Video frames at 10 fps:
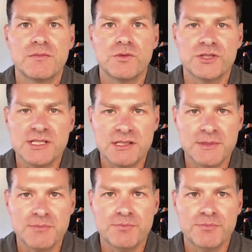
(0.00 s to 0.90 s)
well, just let
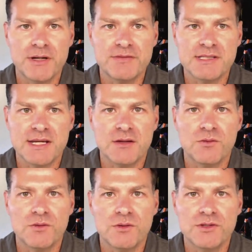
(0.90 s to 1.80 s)
me preface
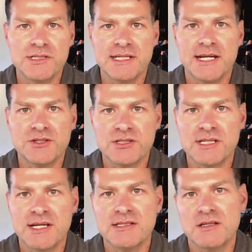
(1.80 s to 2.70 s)
that. Using
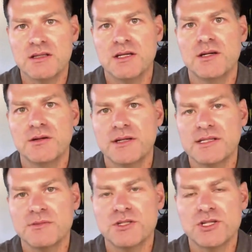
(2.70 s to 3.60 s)
exercise alone
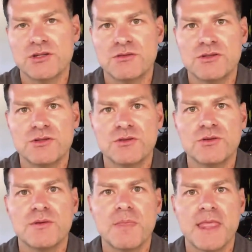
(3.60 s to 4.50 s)
has been shown
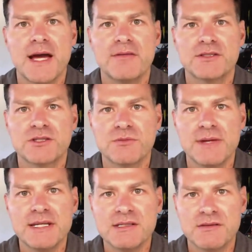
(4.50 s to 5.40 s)
to have a
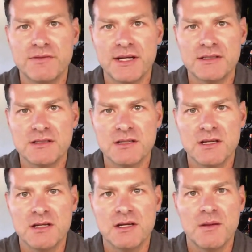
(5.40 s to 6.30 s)
tremendous effect
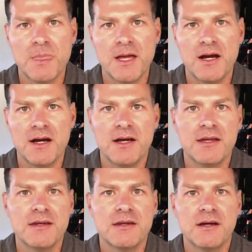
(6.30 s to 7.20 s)

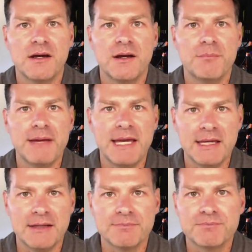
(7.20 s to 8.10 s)
on
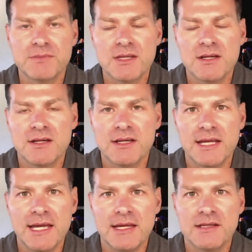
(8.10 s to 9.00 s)
pain.
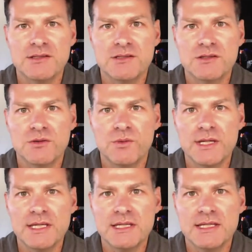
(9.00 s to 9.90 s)
And
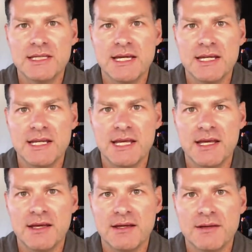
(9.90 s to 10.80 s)
we can get
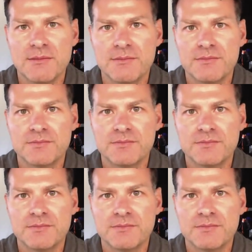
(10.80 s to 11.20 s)
a